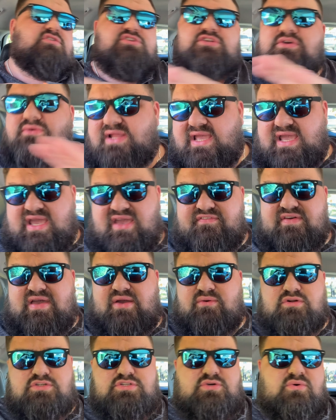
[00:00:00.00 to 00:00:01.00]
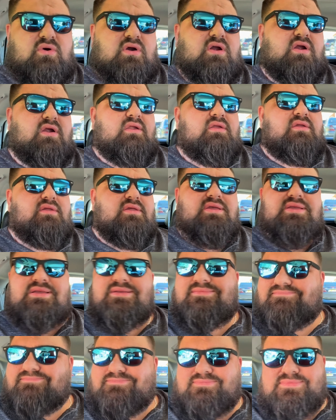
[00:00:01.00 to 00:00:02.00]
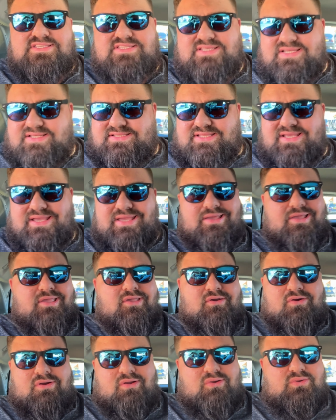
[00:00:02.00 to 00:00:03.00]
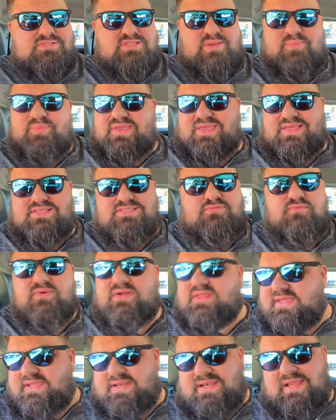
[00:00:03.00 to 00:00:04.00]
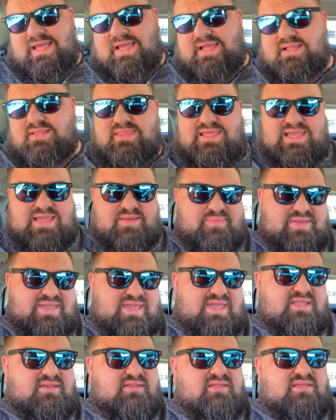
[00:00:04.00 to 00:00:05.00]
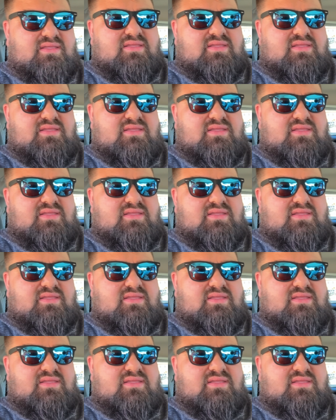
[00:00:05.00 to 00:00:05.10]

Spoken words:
2.5 hour tour, 60 euros a piece. Really not that bad.